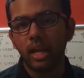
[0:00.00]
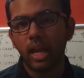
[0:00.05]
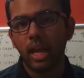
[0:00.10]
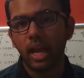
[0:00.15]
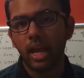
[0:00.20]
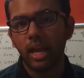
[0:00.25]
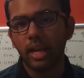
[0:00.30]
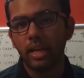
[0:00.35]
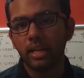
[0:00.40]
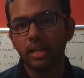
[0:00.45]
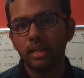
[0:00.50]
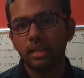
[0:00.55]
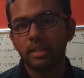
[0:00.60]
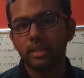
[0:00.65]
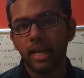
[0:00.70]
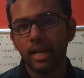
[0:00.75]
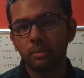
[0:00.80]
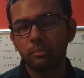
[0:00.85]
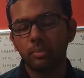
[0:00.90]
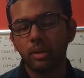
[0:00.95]
And
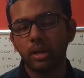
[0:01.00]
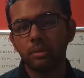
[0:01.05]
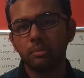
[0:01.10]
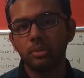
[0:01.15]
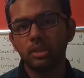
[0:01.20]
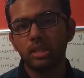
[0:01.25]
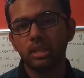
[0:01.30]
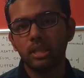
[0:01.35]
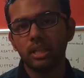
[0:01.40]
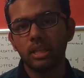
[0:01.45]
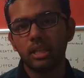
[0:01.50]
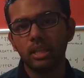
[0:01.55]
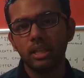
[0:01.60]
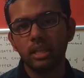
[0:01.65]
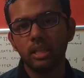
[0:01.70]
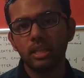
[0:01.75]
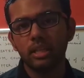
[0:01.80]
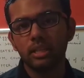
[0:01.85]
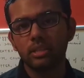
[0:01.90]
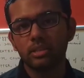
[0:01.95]
that primary
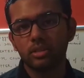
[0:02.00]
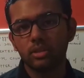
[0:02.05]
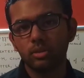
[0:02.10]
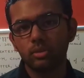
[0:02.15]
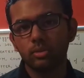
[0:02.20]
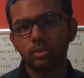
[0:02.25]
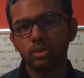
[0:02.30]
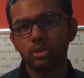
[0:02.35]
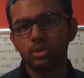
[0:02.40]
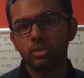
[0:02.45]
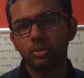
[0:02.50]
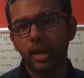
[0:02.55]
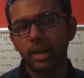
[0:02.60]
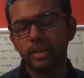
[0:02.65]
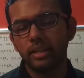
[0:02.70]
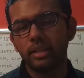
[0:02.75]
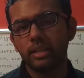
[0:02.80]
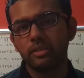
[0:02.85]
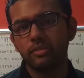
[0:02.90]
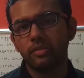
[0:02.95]
key is used to
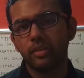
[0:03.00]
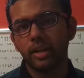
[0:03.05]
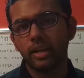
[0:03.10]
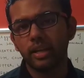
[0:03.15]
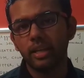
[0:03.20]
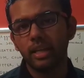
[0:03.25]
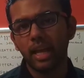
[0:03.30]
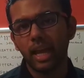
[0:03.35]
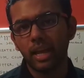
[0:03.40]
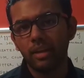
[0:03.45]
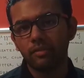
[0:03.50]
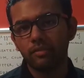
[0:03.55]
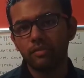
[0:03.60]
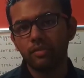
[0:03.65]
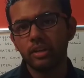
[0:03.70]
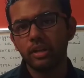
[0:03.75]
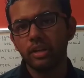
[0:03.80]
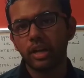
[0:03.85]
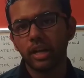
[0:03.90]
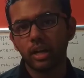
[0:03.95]
identify
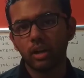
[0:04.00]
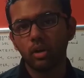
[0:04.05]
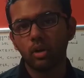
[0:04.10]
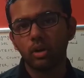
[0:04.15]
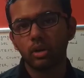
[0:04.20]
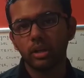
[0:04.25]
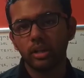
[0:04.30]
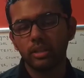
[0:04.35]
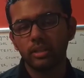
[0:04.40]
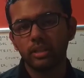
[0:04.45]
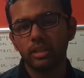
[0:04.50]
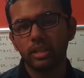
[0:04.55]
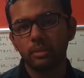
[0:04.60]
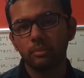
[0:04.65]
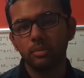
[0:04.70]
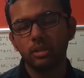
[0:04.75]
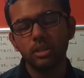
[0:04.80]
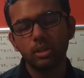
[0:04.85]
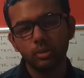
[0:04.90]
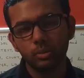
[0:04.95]
every record in the
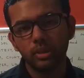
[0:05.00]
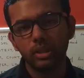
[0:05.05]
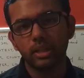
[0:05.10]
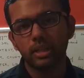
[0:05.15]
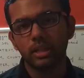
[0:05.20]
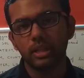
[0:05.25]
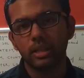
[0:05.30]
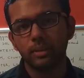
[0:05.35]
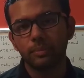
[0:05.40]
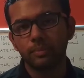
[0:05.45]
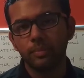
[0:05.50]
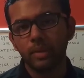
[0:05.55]
table uniquely.